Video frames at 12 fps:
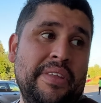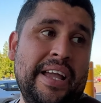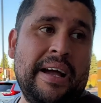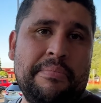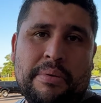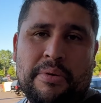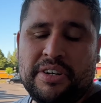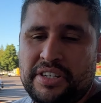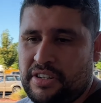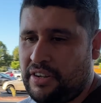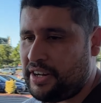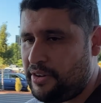Yeah, but we were
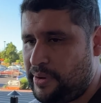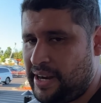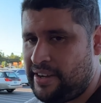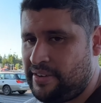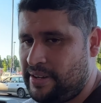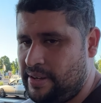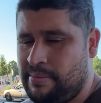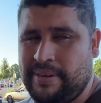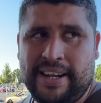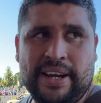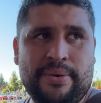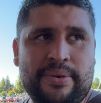just looking around. But
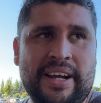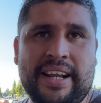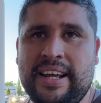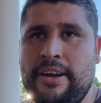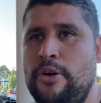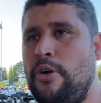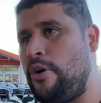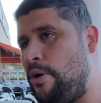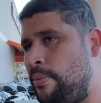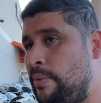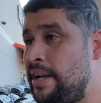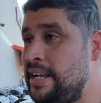now we're gonna go
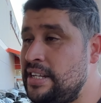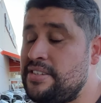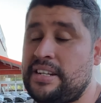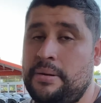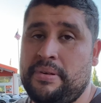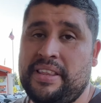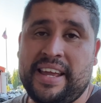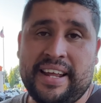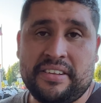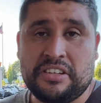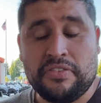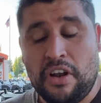home. It's gonna be the end
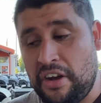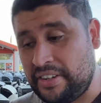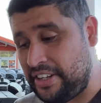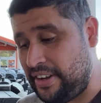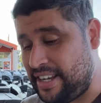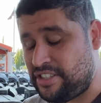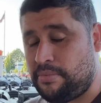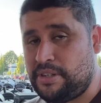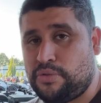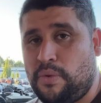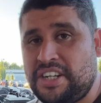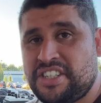of this vlog. Thank you guys so much
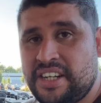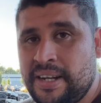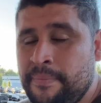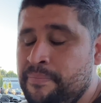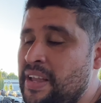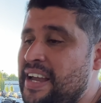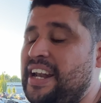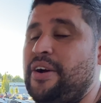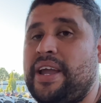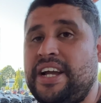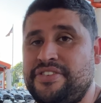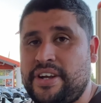for watching. And I'll
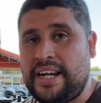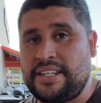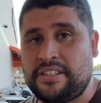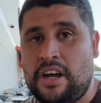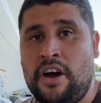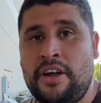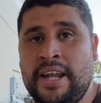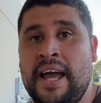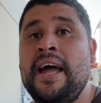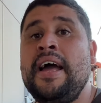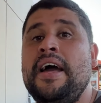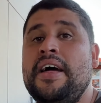catch you guys on
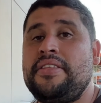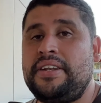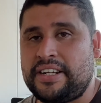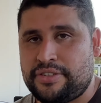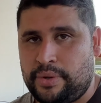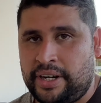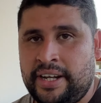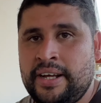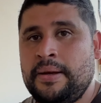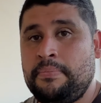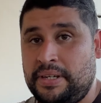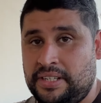the next one.
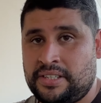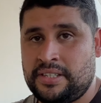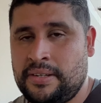Peace.